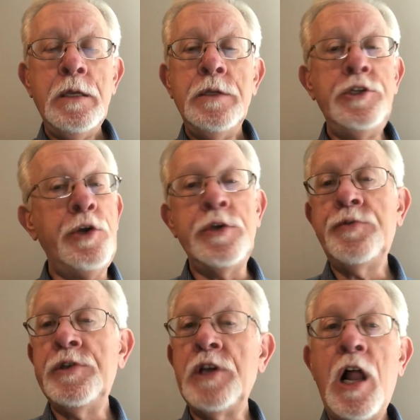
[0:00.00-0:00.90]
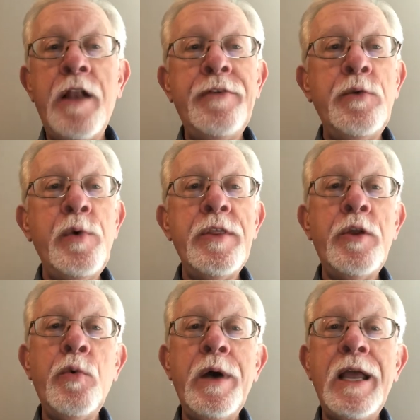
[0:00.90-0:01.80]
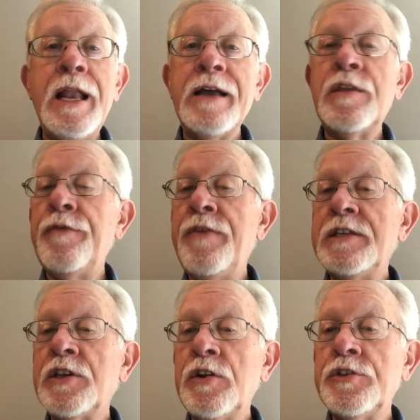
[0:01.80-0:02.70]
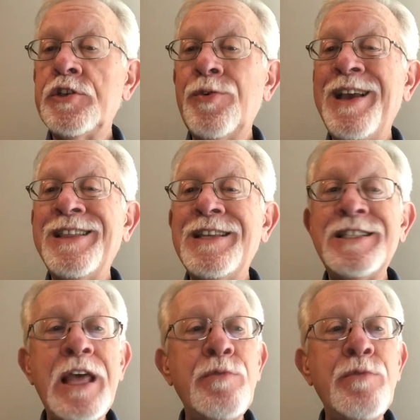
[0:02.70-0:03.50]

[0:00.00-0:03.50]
Jewish resolve had withered away like their physical strength as they